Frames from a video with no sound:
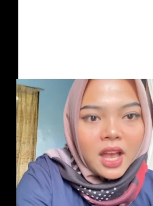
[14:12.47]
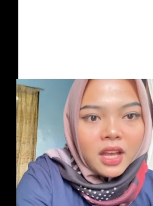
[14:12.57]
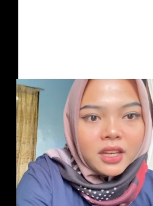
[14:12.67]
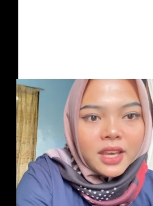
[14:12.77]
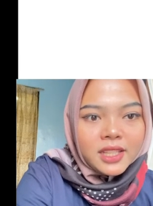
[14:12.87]

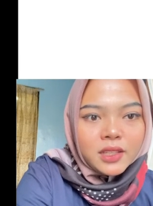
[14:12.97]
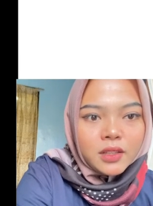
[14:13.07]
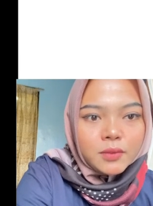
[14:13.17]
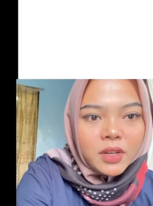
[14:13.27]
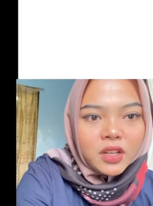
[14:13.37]
The
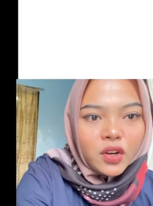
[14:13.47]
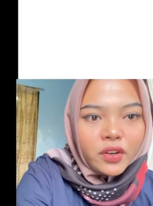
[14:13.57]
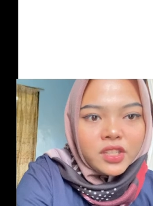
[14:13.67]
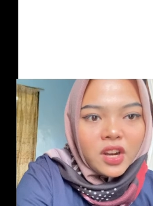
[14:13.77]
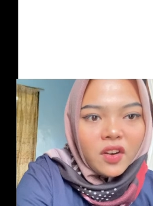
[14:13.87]
assessment
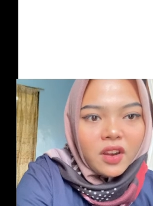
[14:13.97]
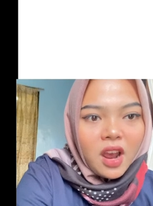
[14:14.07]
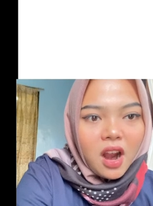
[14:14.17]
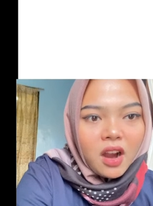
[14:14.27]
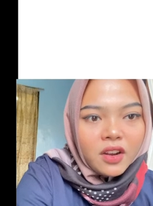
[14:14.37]
criteria
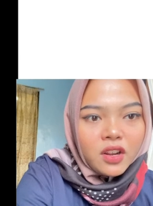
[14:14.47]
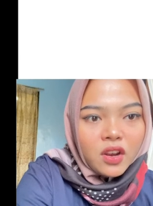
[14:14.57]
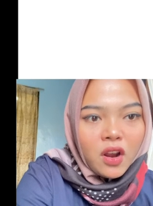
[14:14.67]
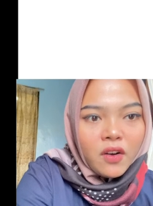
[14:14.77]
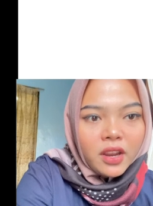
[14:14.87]
are the
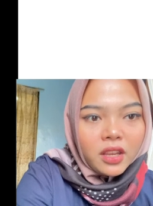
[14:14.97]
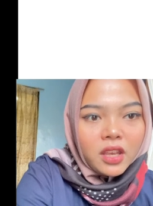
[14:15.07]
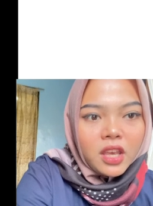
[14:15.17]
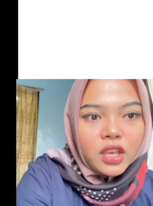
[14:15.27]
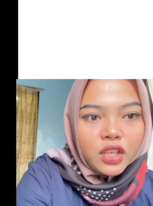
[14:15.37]

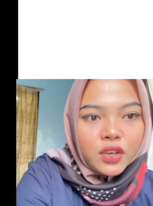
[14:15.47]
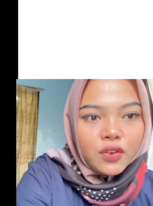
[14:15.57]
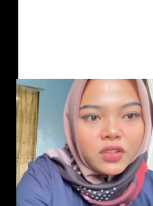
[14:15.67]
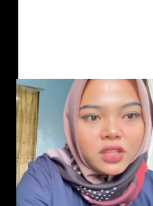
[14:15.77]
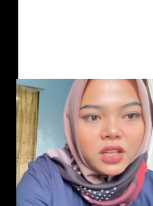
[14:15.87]
correct
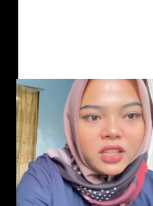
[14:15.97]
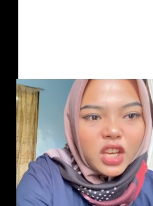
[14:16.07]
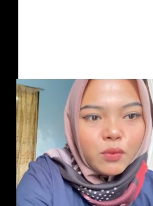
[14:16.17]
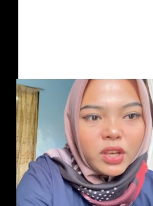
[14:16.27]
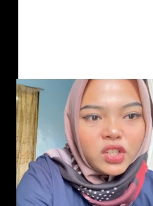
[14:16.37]
use the
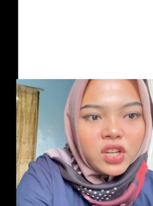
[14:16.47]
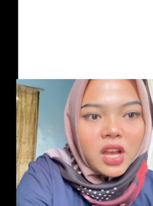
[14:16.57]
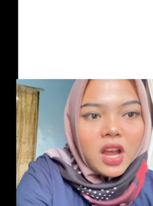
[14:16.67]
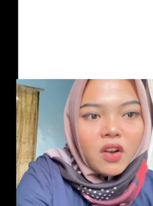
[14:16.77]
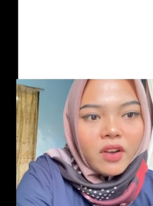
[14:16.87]
language
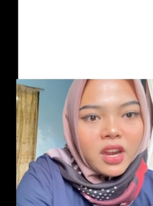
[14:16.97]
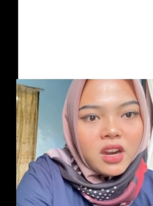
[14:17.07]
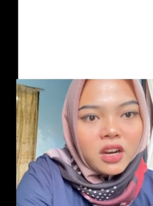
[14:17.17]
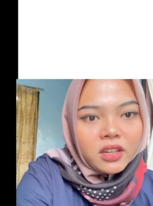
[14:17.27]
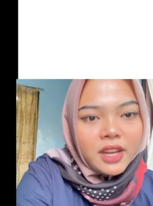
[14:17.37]

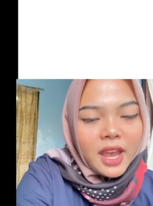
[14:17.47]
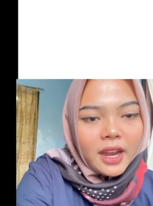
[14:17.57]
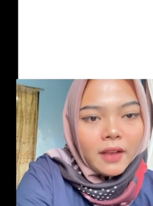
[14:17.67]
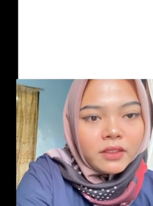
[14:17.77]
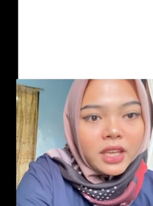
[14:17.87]
rather than
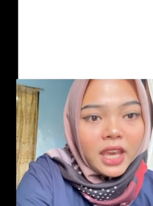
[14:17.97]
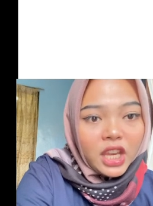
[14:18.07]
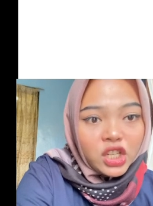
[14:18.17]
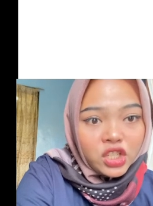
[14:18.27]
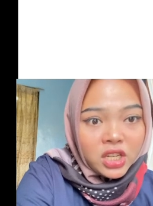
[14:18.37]

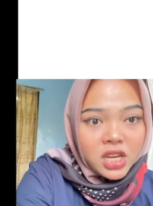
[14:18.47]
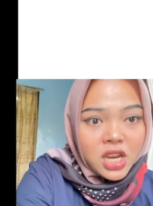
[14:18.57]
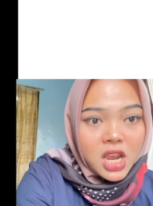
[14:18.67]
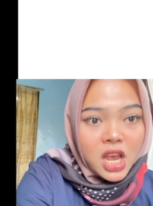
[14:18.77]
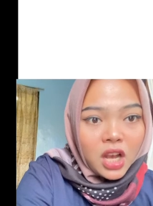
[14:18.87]

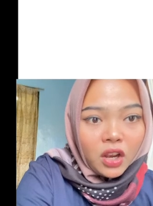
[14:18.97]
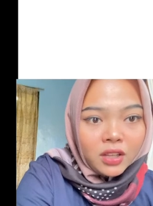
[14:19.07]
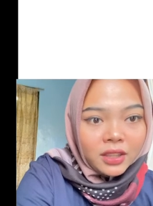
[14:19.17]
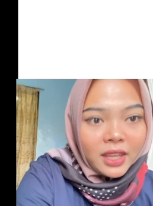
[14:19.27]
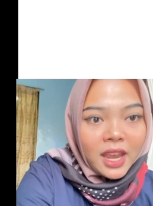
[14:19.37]
application,
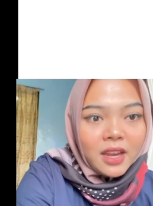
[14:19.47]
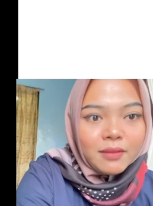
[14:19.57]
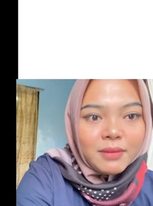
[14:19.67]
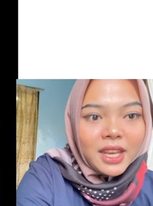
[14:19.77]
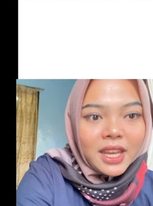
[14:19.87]

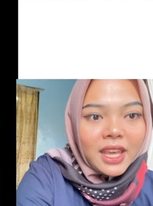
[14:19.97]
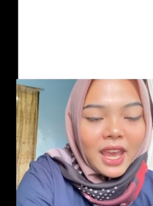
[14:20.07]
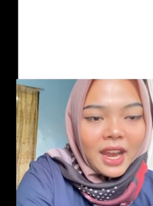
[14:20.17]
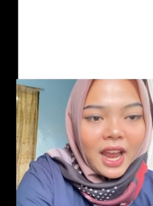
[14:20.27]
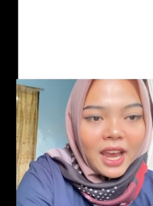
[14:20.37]
content, meaning,
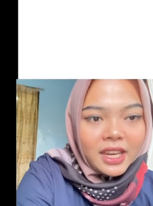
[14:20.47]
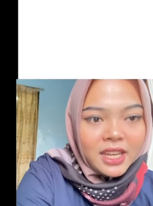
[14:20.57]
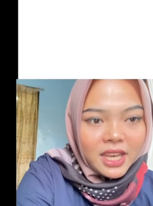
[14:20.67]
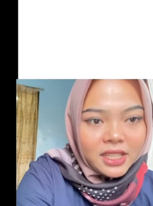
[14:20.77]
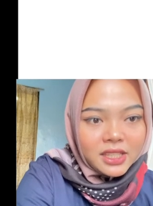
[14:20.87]
and
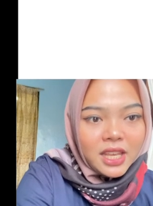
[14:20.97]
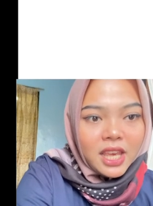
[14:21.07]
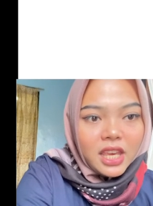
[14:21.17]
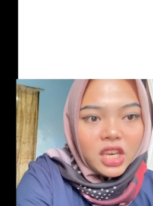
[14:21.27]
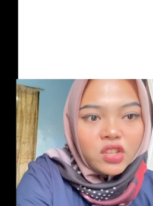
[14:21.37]
ideas.
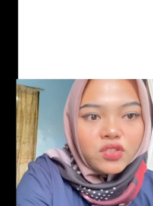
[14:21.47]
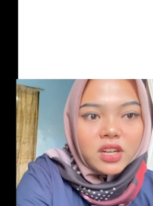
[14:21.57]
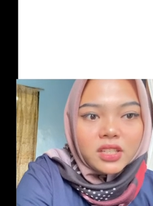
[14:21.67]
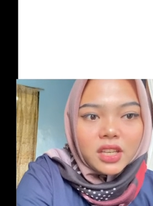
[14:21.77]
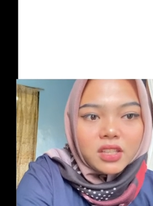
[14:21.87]

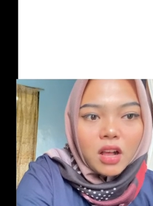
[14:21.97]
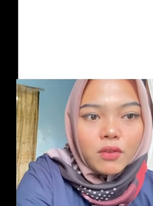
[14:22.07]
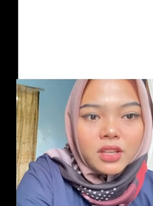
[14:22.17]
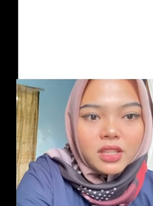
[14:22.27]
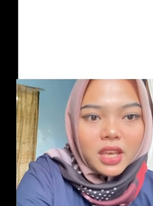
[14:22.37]
Interest is
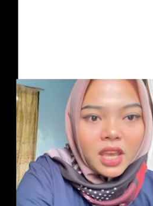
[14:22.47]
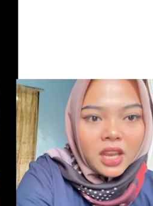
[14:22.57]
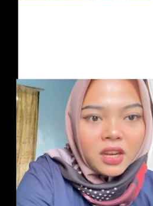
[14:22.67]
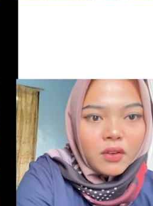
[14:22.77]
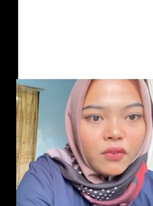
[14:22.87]
always
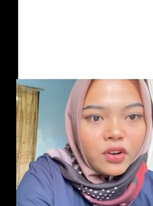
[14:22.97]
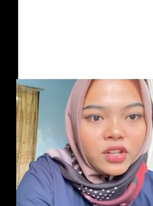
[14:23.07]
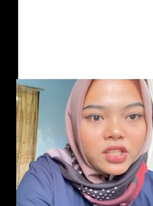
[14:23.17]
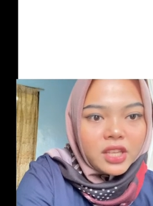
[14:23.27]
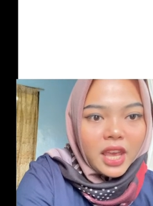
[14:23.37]
in the
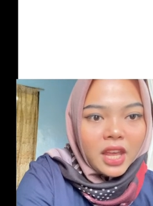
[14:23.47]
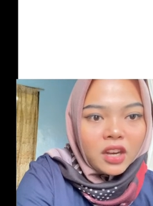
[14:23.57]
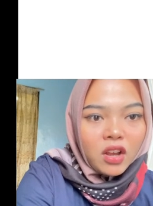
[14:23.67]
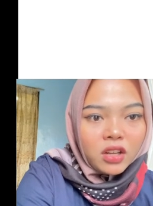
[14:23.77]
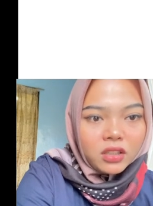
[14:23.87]
product
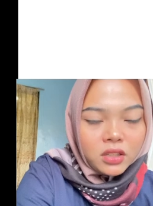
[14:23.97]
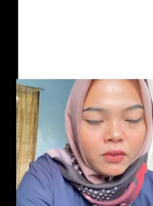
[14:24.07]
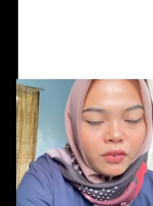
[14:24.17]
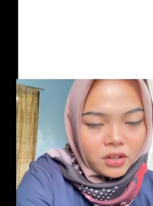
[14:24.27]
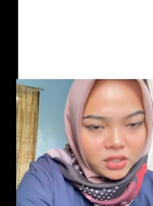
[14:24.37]
and not the
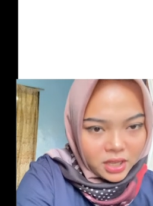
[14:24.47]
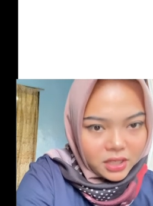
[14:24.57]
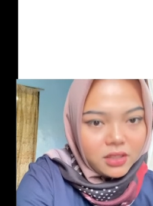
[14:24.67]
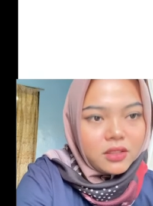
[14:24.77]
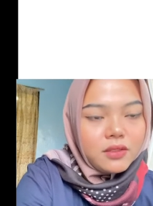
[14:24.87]

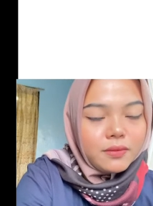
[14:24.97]
process.